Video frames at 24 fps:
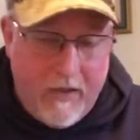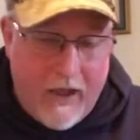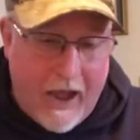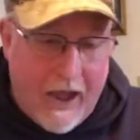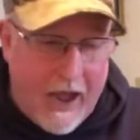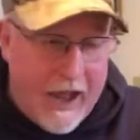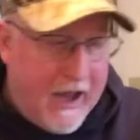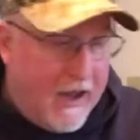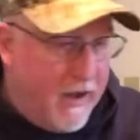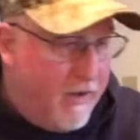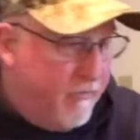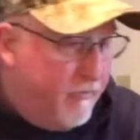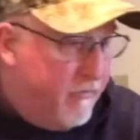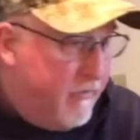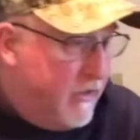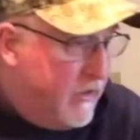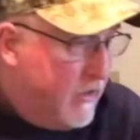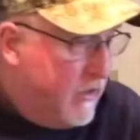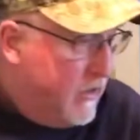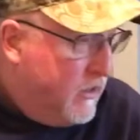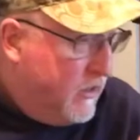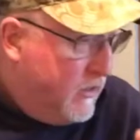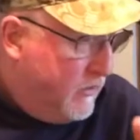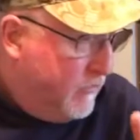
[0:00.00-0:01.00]
I am
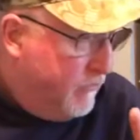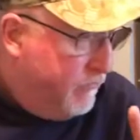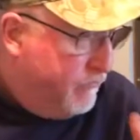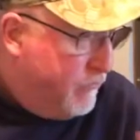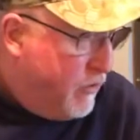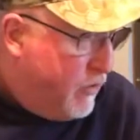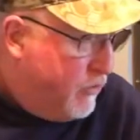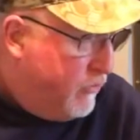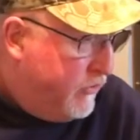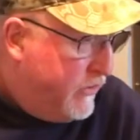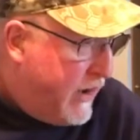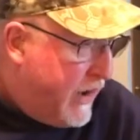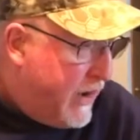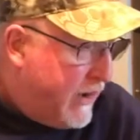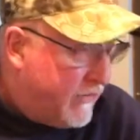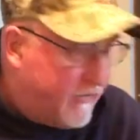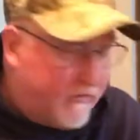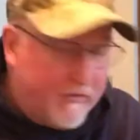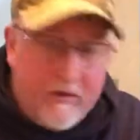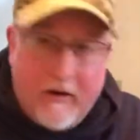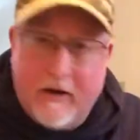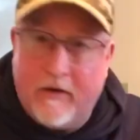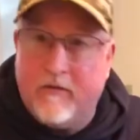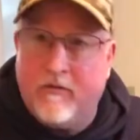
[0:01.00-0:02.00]
BoonDoc
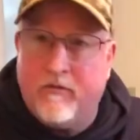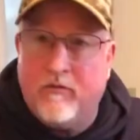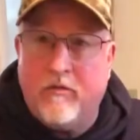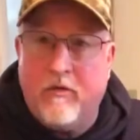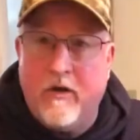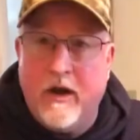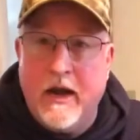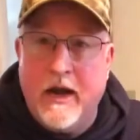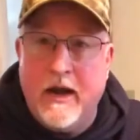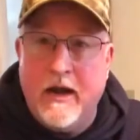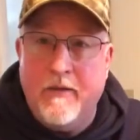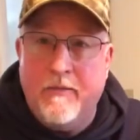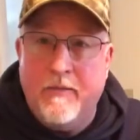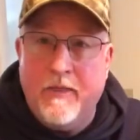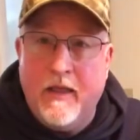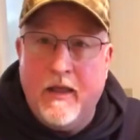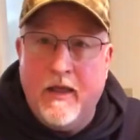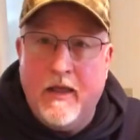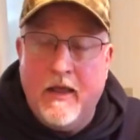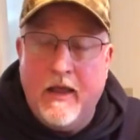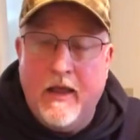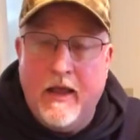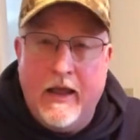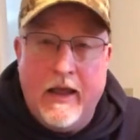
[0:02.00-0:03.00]
Six Three,
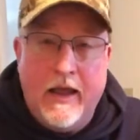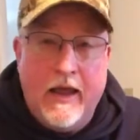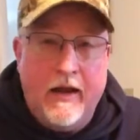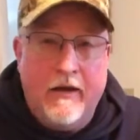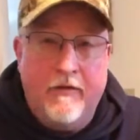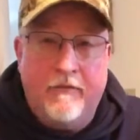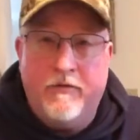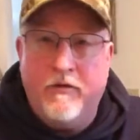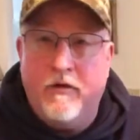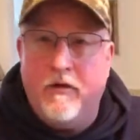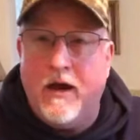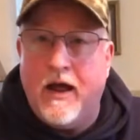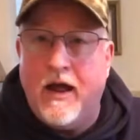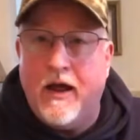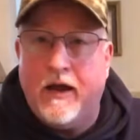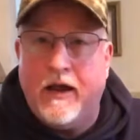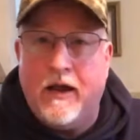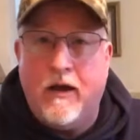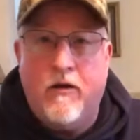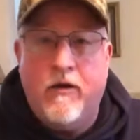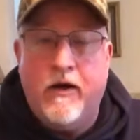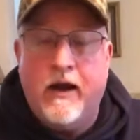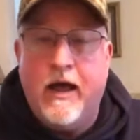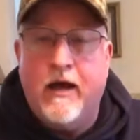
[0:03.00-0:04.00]
and if you're not
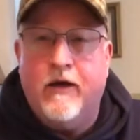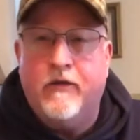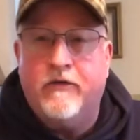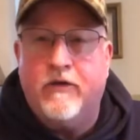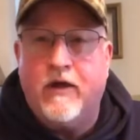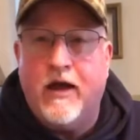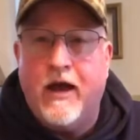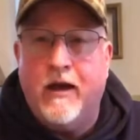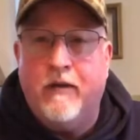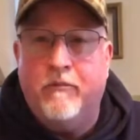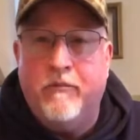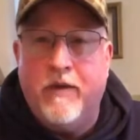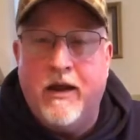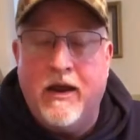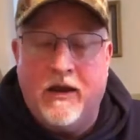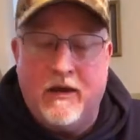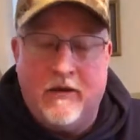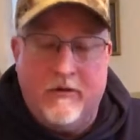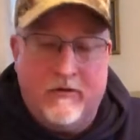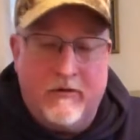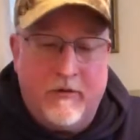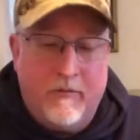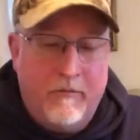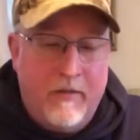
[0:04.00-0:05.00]
going outside and
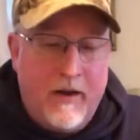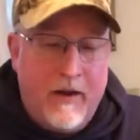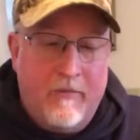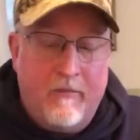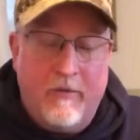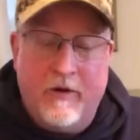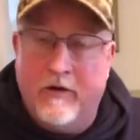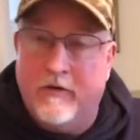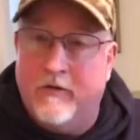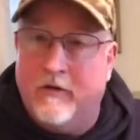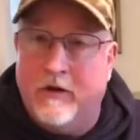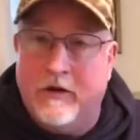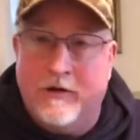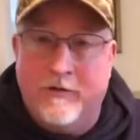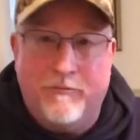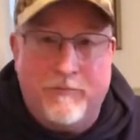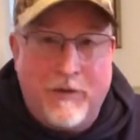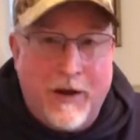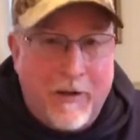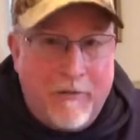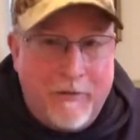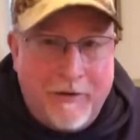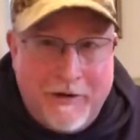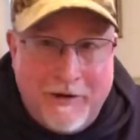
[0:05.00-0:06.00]
making some memories, you
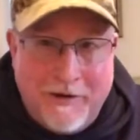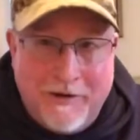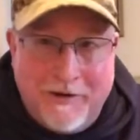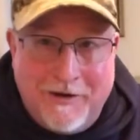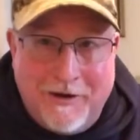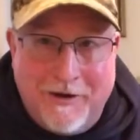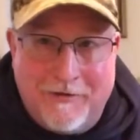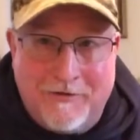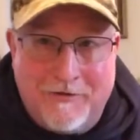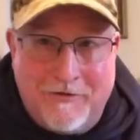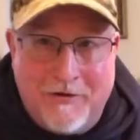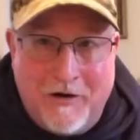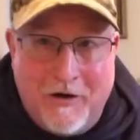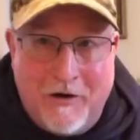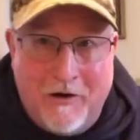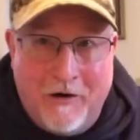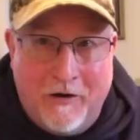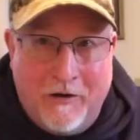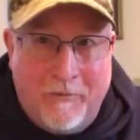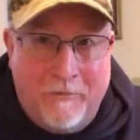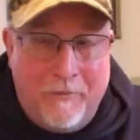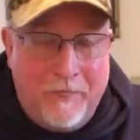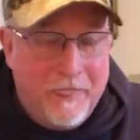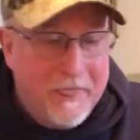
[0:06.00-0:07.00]
probably need to get
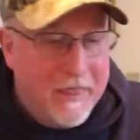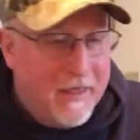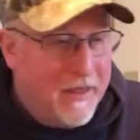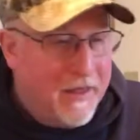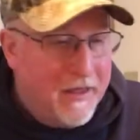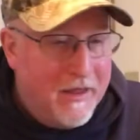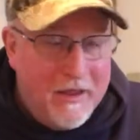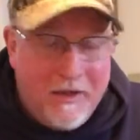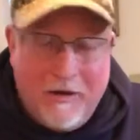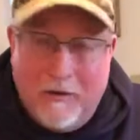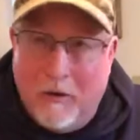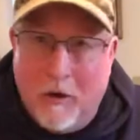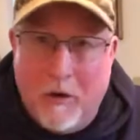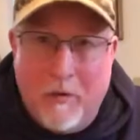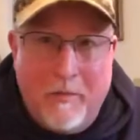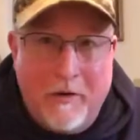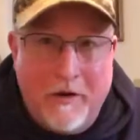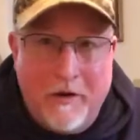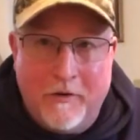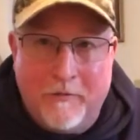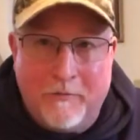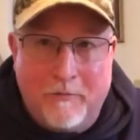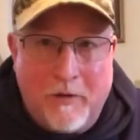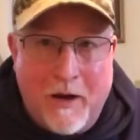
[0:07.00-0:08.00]
started.
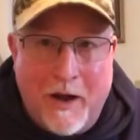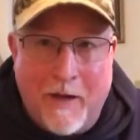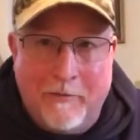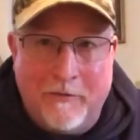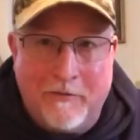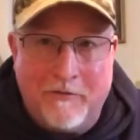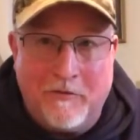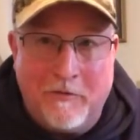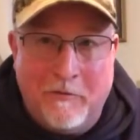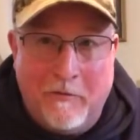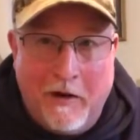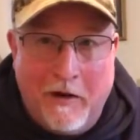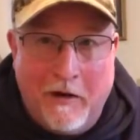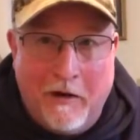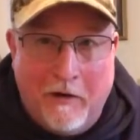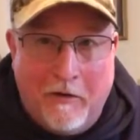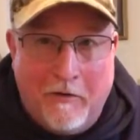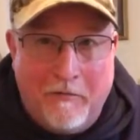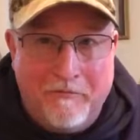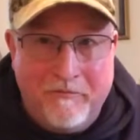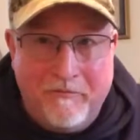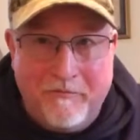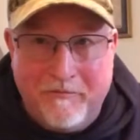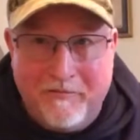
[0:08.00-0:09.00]
Nobody's promised tomorrow.
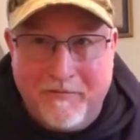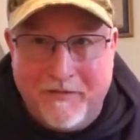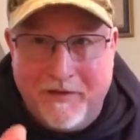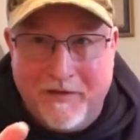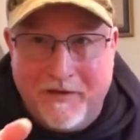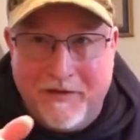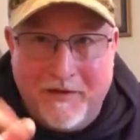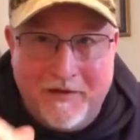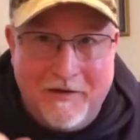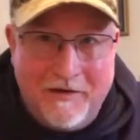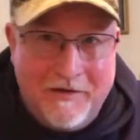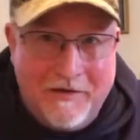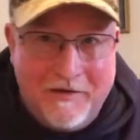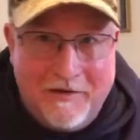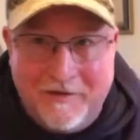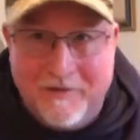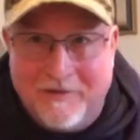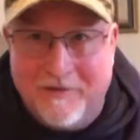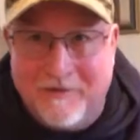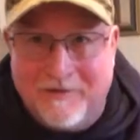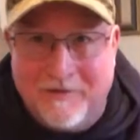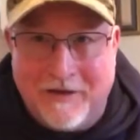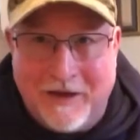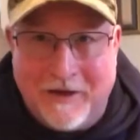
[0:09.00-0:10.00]

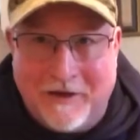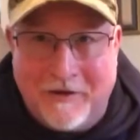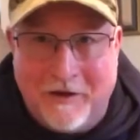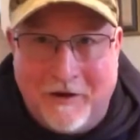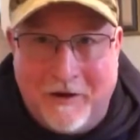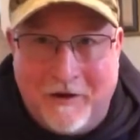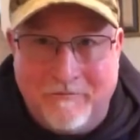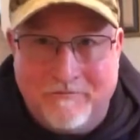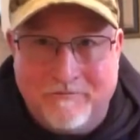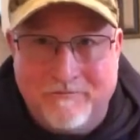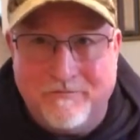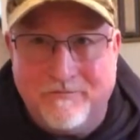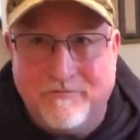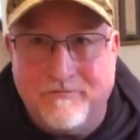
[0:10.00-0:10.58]
Take care.